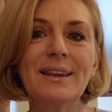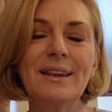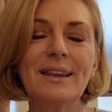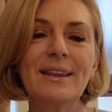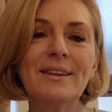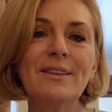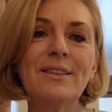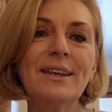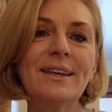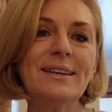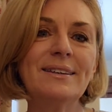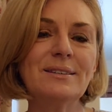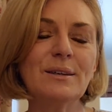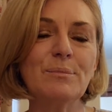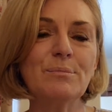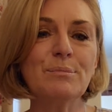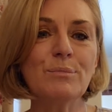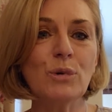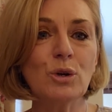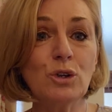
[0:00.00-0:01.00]
these
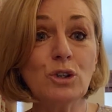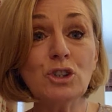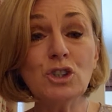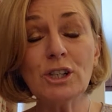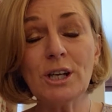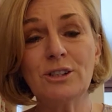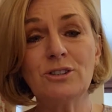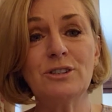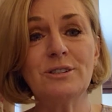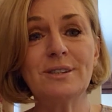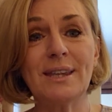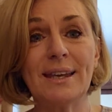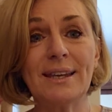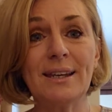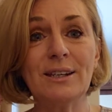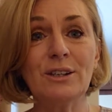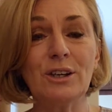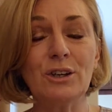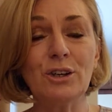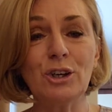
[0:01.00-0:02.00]
mood changes that
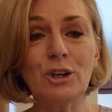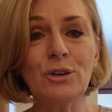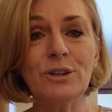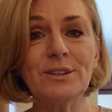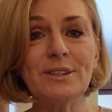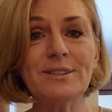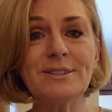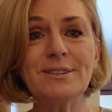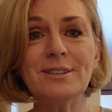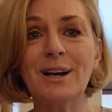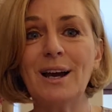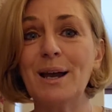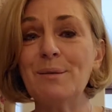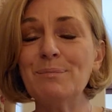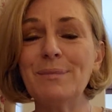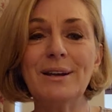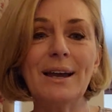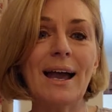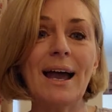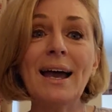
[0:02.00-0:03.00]
can occur at this time
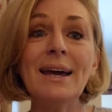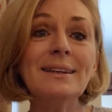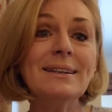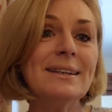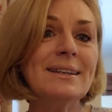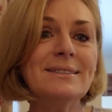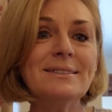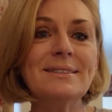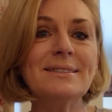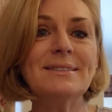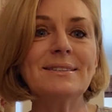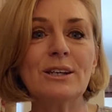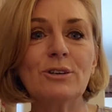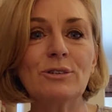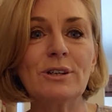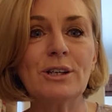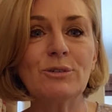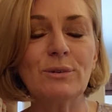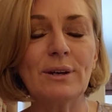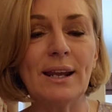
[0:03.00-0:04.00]
aren't
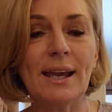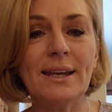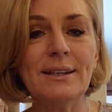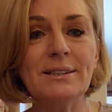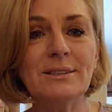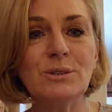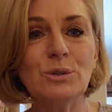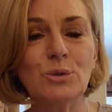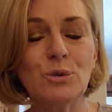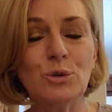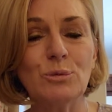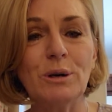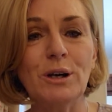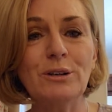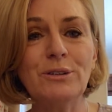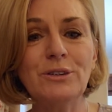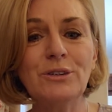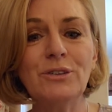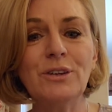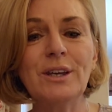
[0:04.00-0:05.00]
necessarily related to
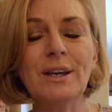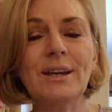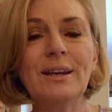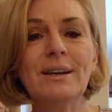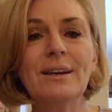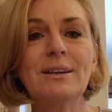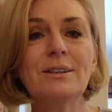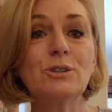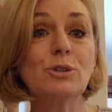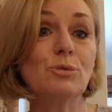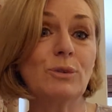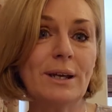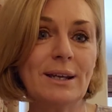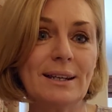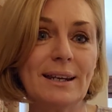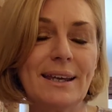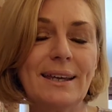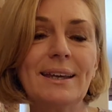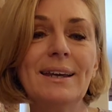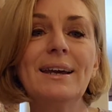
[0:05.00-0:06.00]
hormones
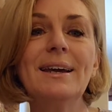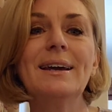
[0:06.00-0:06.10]
directly.